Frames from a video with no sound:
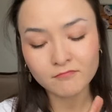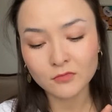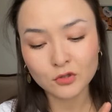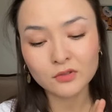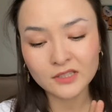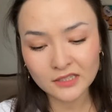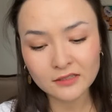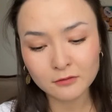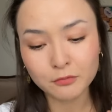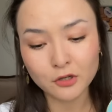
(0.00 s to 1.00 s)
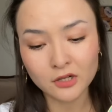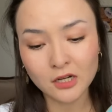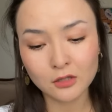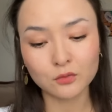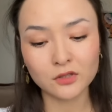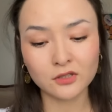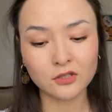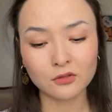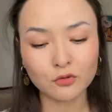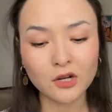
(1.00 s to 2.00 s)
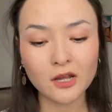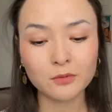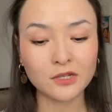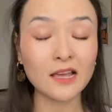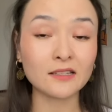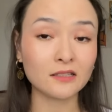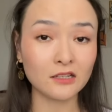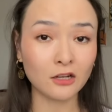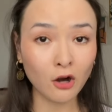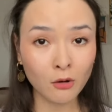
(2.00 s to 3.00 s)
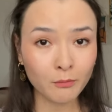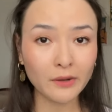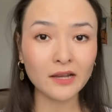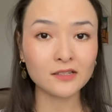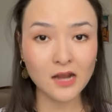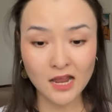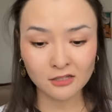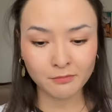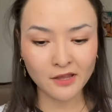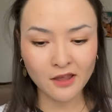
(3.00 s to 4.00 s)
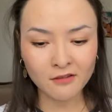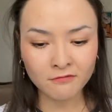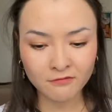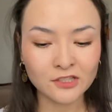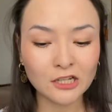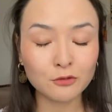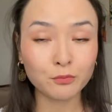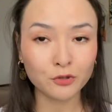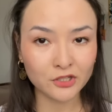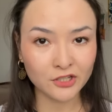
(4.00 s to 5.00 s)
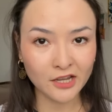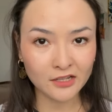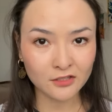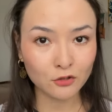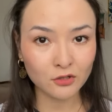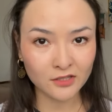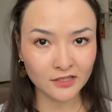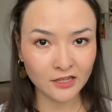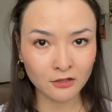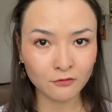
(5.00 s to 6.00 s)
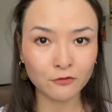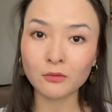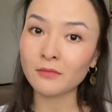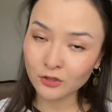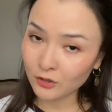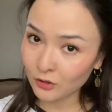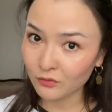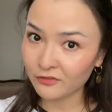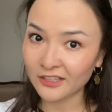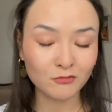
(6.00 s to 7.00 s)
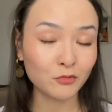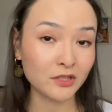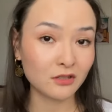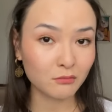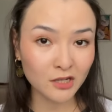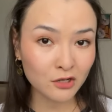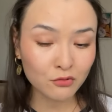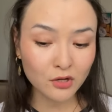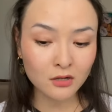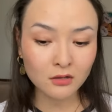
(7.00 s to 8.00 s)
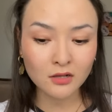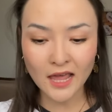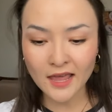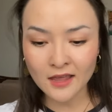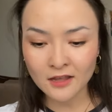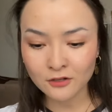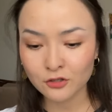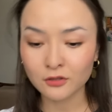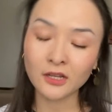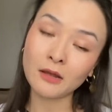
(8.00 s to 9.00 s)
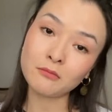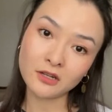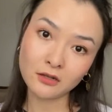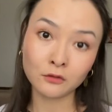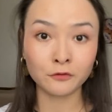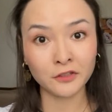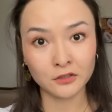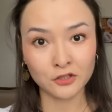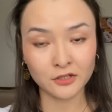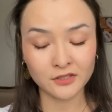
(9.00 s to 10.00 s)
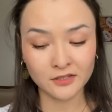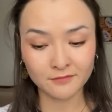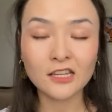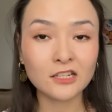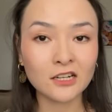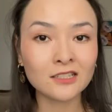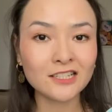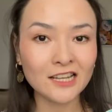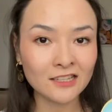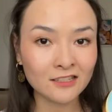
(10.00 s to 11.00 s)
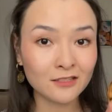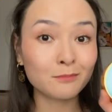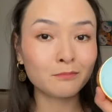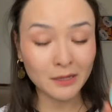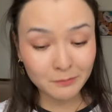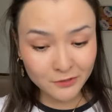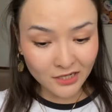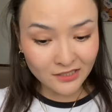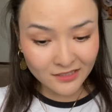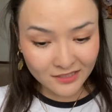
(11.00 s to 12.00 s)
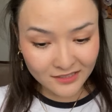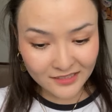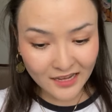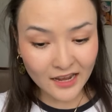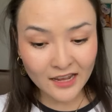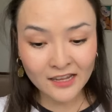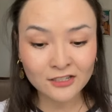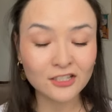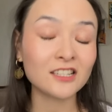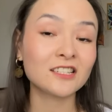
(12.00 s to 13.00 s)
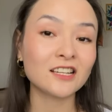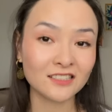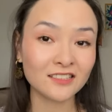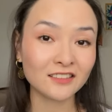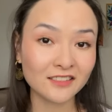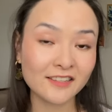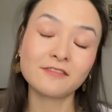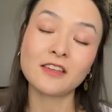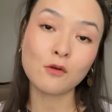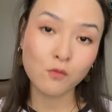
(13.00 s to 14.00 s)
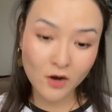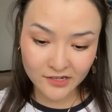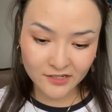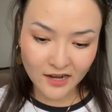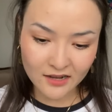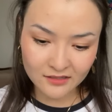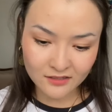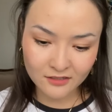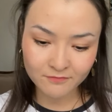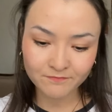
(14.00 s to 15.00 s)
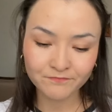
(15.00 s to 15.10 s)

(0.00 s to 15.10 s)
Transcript: So this product was described as a compact SPF that protects your skin from UV with mineral and chemical filters. It contains peptides and it doesn't leave a white cast.